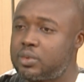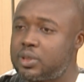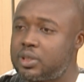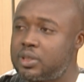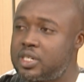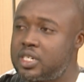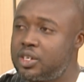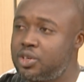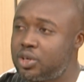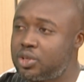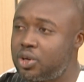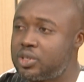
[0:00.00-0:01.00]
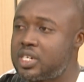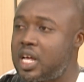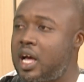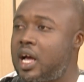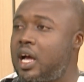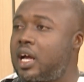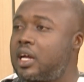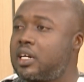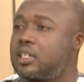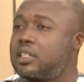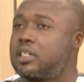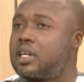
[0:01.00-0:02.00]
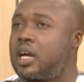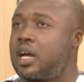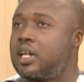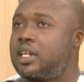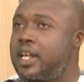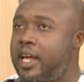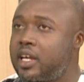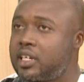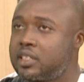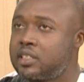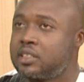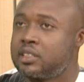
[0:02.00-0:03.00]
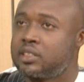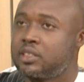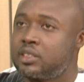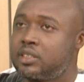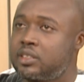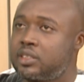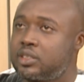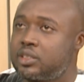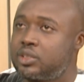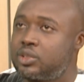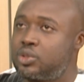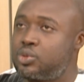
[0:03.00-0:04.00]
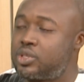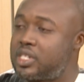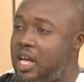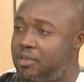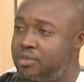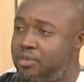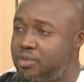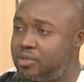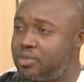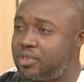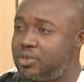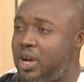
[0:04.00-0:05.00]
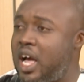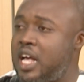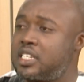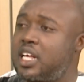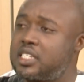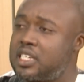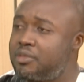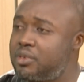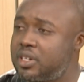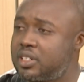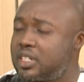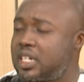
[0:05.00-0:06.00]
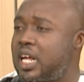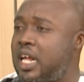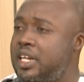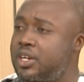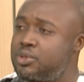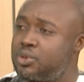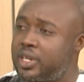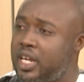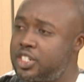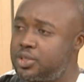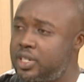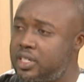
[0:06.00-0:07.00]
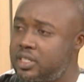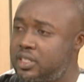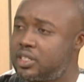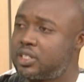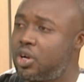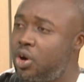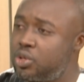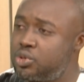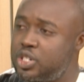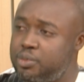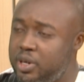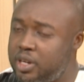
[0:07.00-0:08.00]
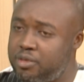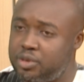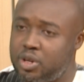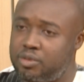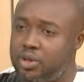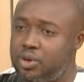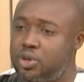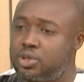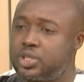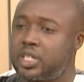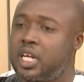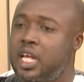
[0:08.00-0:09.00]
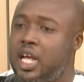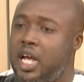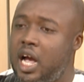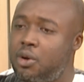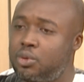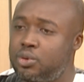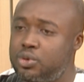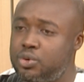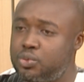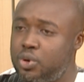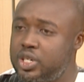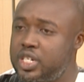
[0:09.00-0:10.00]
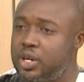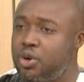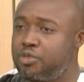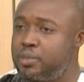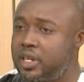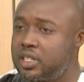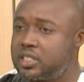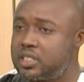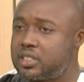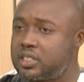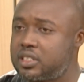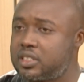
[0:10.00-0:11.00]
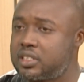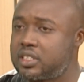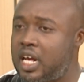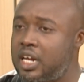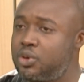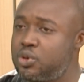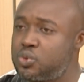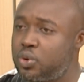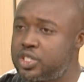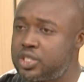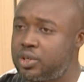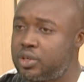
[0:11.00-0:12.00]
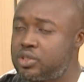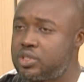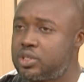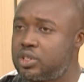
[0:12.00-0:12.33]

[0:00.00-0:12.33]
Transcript: resident doctors are there to serve as they are serving, and they also get trained, all to the benefit of the country. I will want the government and those watching us,